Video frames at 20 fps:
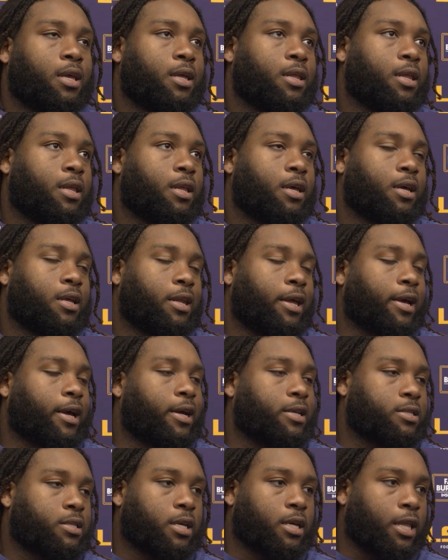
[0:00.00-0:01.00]
And like
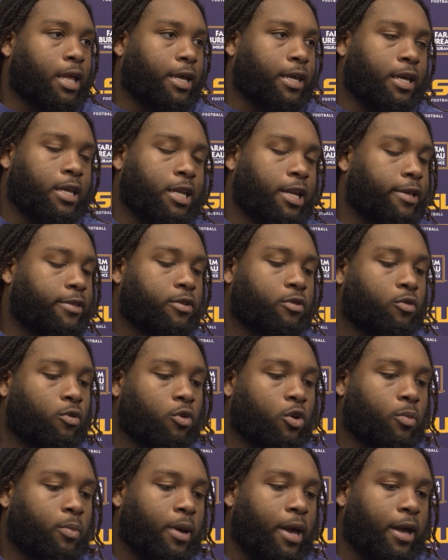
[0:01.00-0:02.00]
I said, like getting after the
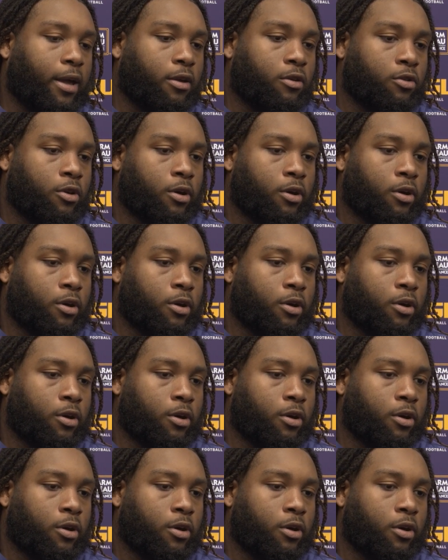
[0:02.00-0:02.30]
quarterback,